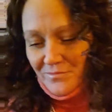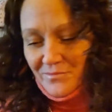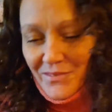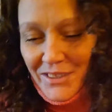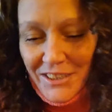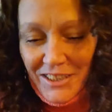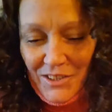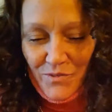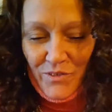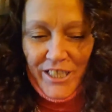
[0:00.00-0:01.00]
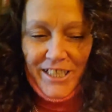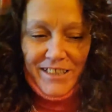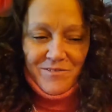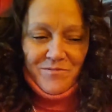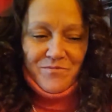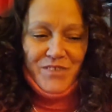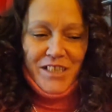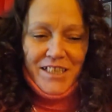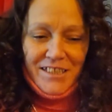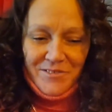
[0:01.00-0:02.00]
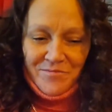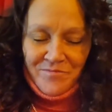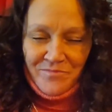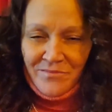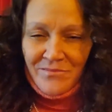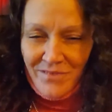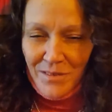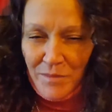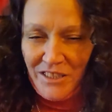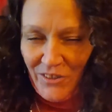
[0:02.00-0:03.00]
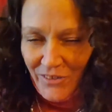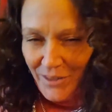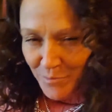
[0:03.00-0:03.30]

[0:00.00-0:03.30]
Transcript: Let's just read it. Fuck it. Let me turn up the